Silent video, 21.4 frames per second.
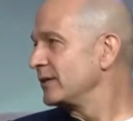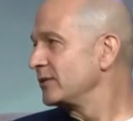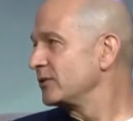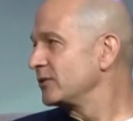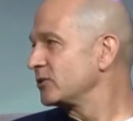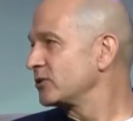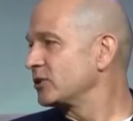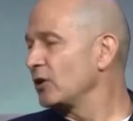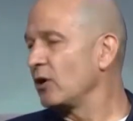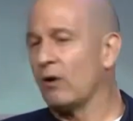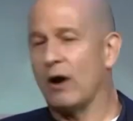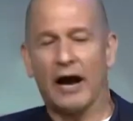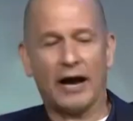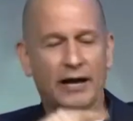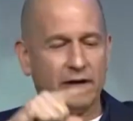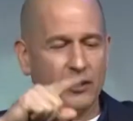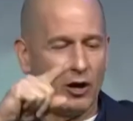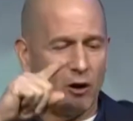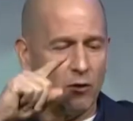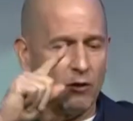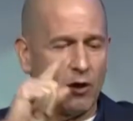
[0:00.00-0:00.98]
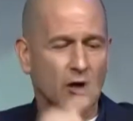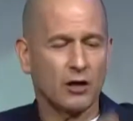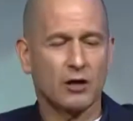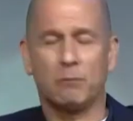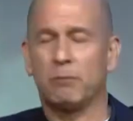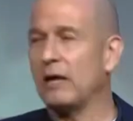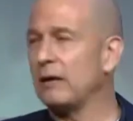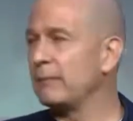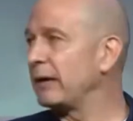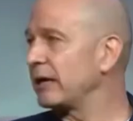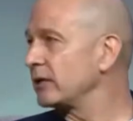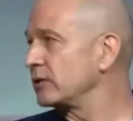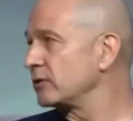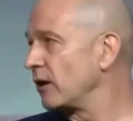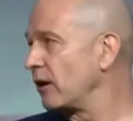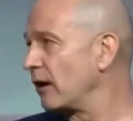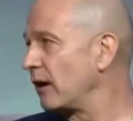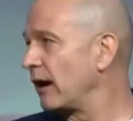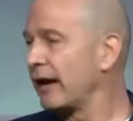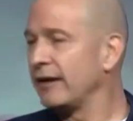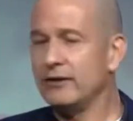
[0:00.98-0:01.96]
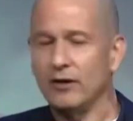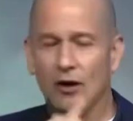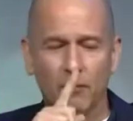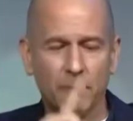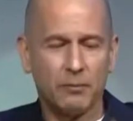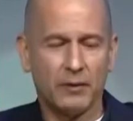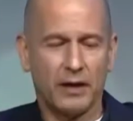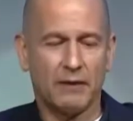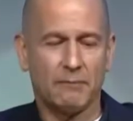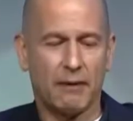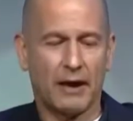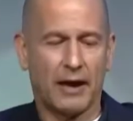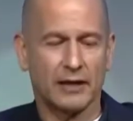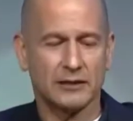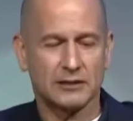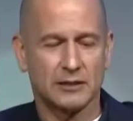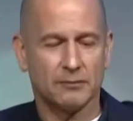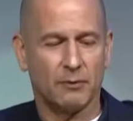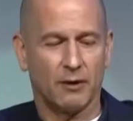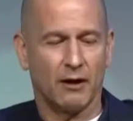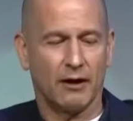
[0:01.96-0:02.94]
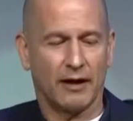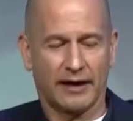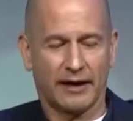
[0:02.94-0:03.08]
So I no longer play my guitar. I don't play basketball, and